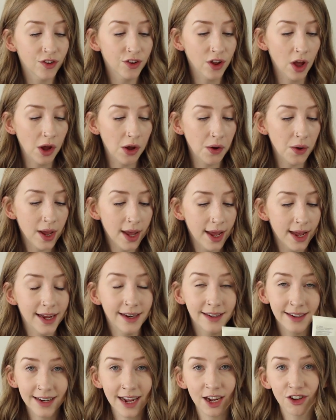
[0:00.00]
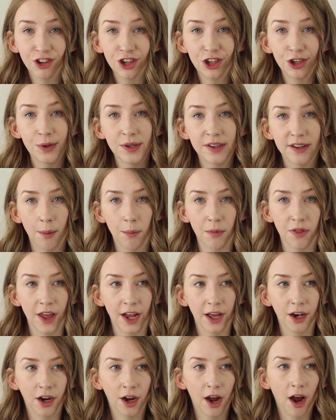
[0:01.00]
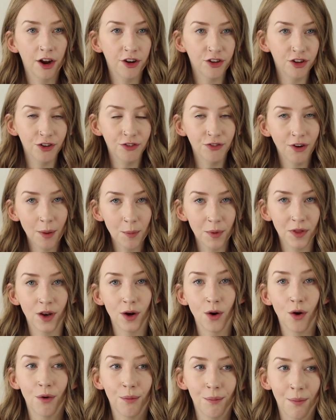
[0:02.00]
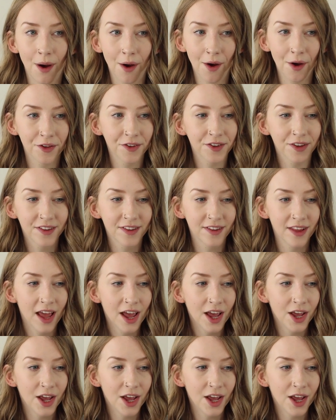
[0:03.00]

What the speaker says: So it did actually do something, and I do find with a lot of masks,